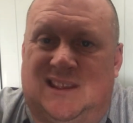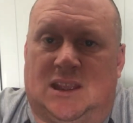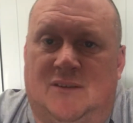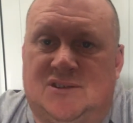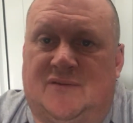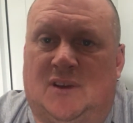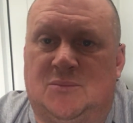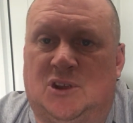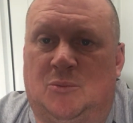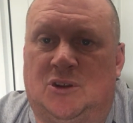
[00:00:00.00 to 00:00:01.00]
give us a
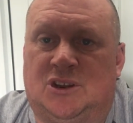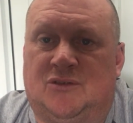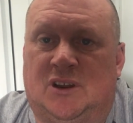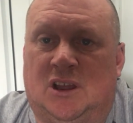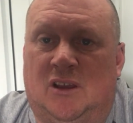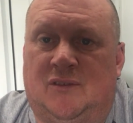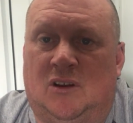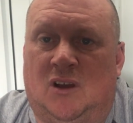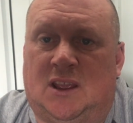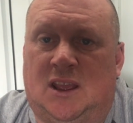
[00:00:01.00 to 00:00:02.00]
thumbs up on this video if you
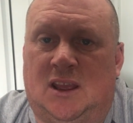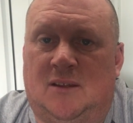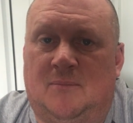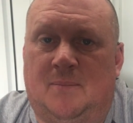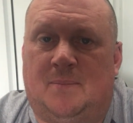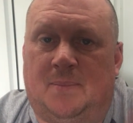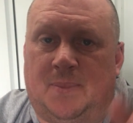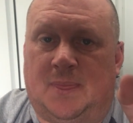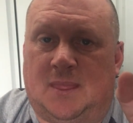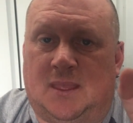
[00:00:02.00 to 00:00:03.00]
like it.
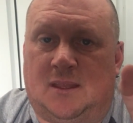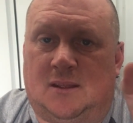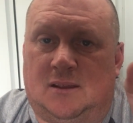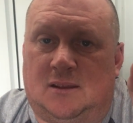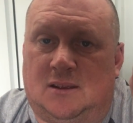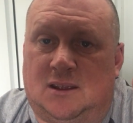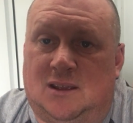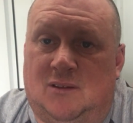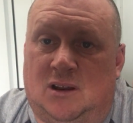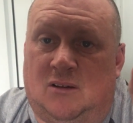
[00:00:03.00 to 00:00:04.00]

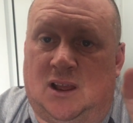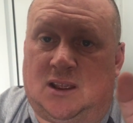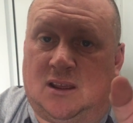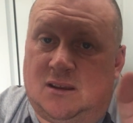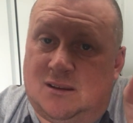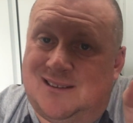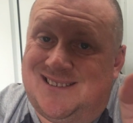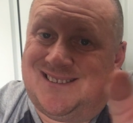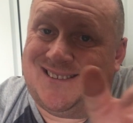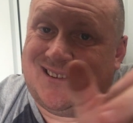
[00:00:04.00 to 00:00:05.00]
Give it a like.
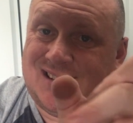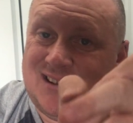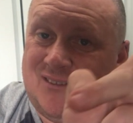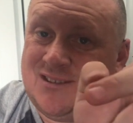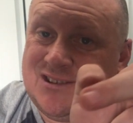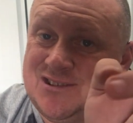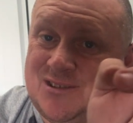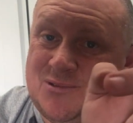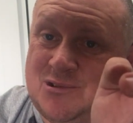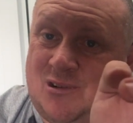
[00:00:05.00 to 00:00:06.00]
Give us a
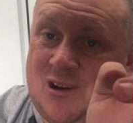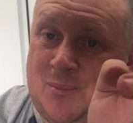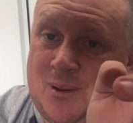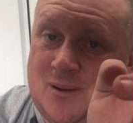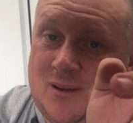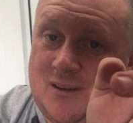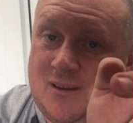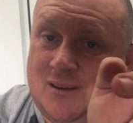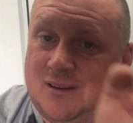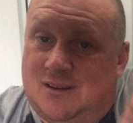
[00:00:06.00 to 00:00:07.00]
subscribe.
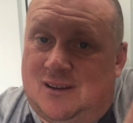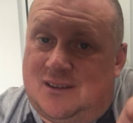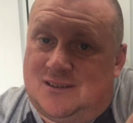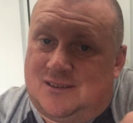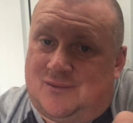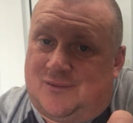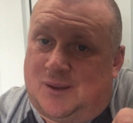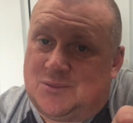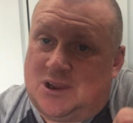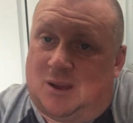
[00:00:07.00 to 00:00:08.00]
It's a
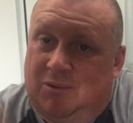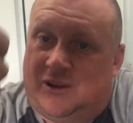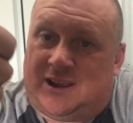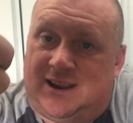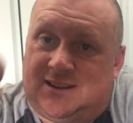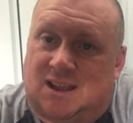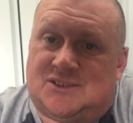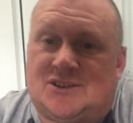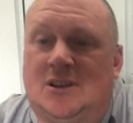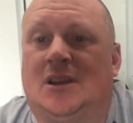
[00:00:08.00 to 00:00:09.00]
thumbs up like he
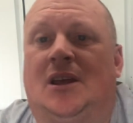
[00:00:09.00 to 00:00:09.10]
does.